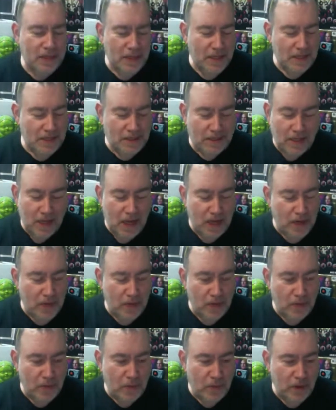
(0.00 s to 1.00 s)
It's not a
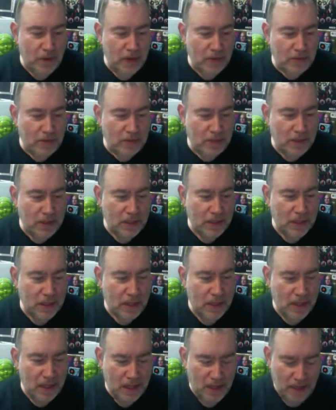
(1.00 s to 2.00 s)
new press.
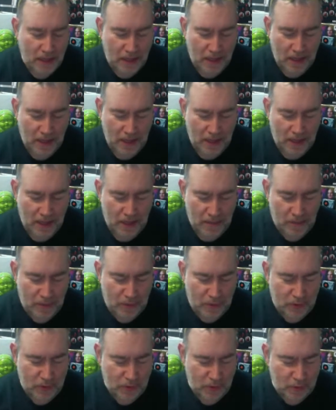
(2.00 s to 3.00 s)
I'm
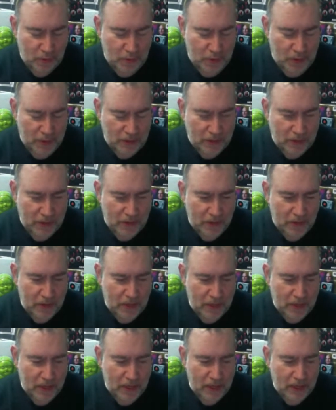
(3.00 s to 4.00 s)
sure it was pressed after
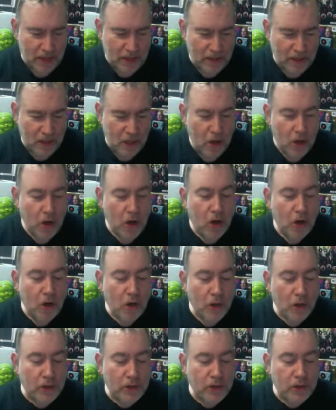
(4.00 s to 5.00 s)
he died.
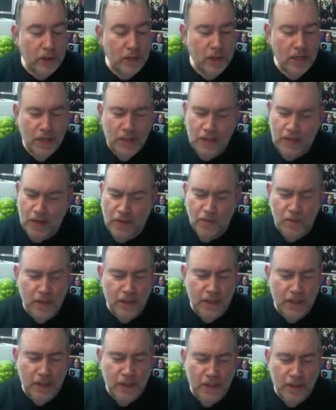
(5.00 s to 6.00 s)
Hurt, Never
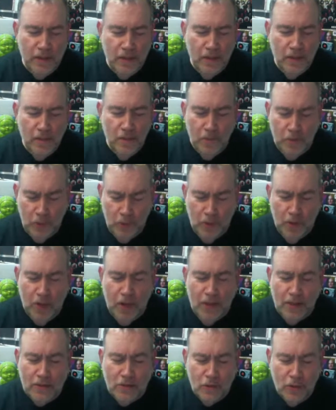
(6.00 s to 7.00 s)
Again. Blue
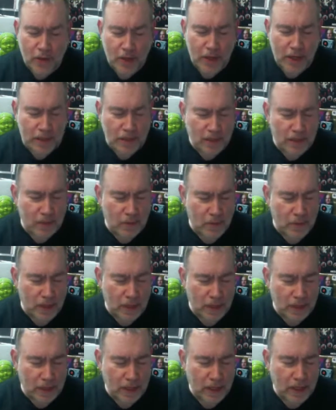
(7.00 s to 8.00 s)
Eyes Crying in the
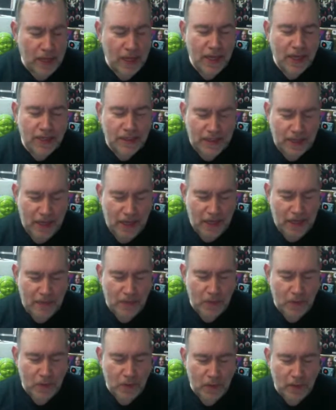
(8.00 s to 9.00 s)
Rain.
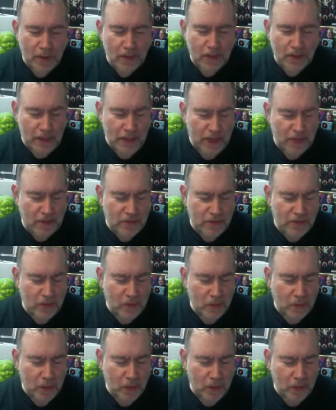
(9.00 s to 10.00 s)
Danny Boy, The Last
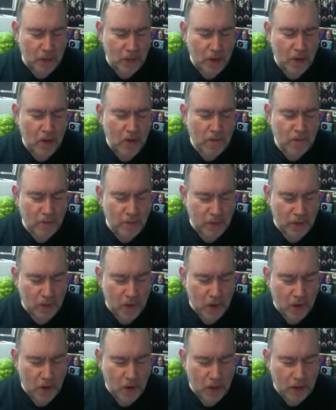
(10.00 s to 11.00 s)
Farewell. For
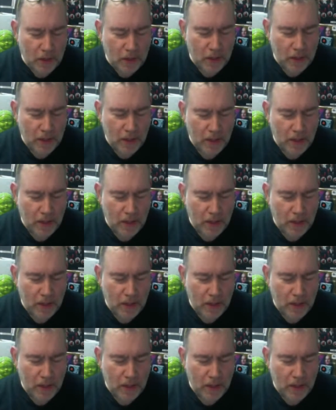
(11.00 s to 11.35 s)
the Heart,